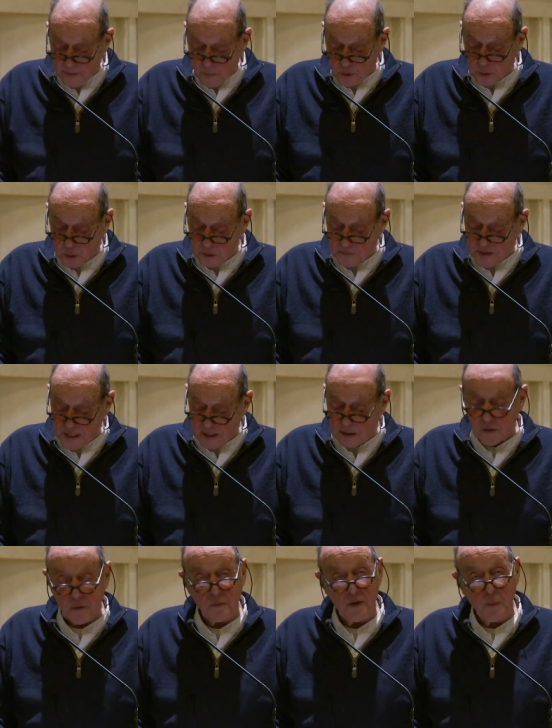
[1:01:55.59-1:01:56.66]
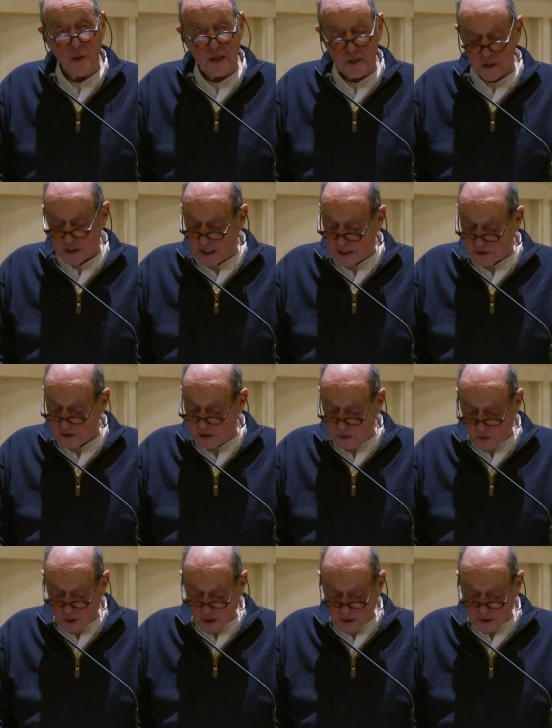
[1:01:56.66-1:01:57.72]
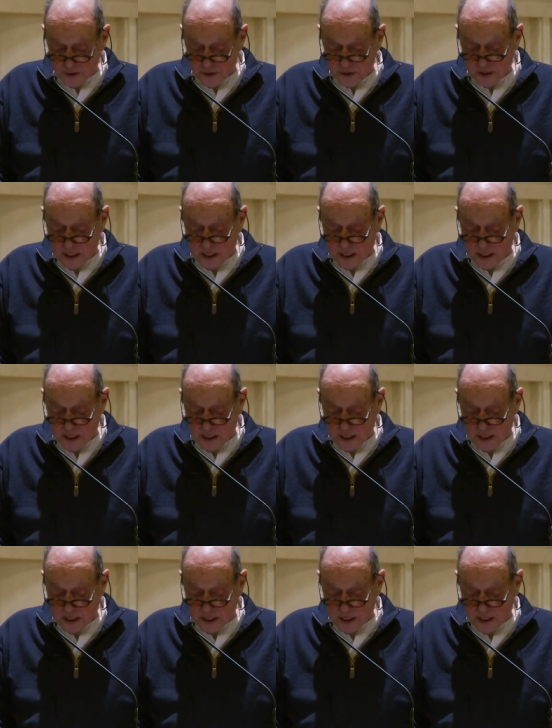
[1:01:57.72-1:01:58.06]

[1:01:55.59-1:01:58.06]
which would have taken three weeks to get to New Orleans,